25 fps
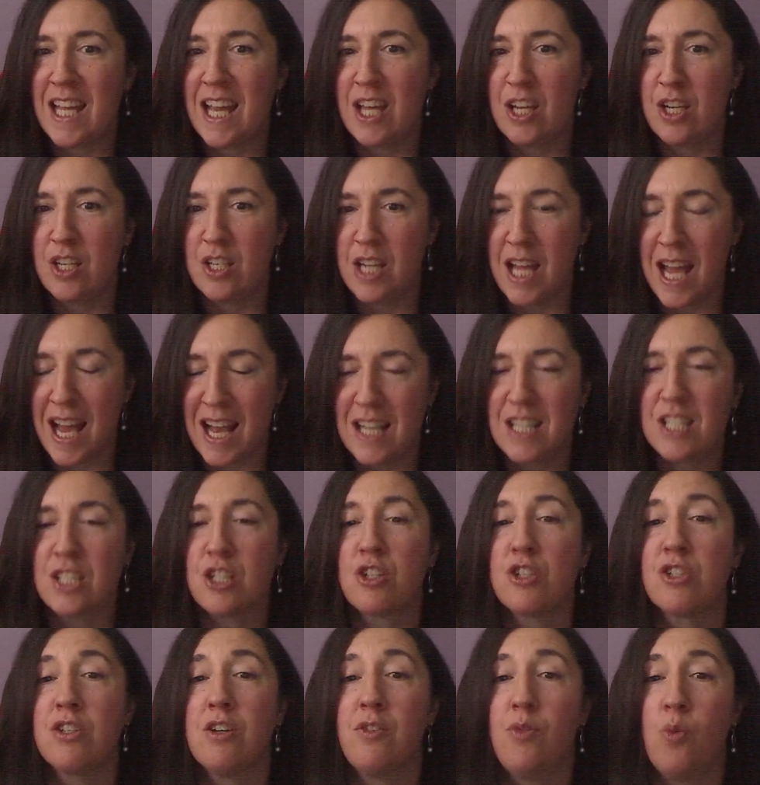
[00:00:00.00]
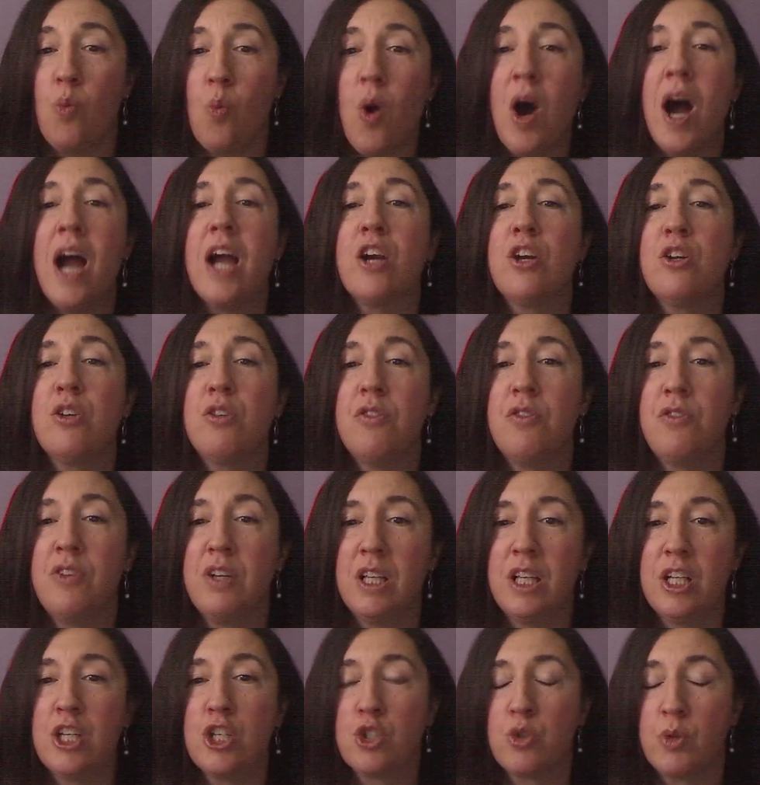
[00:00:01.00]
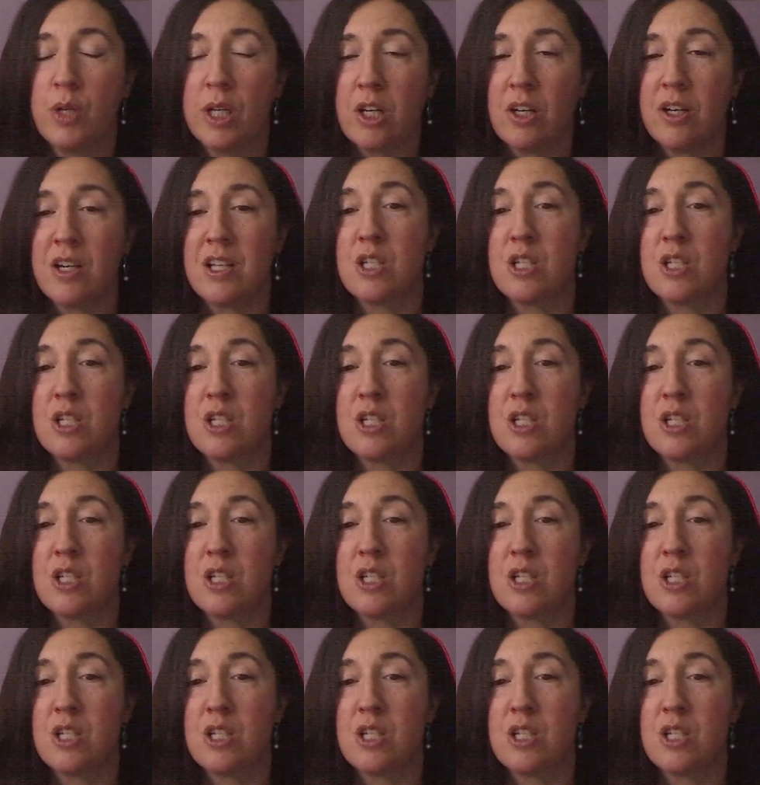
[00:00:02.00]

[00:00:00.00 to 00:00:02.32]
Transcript: and ask yourself, why are you feeling triggered?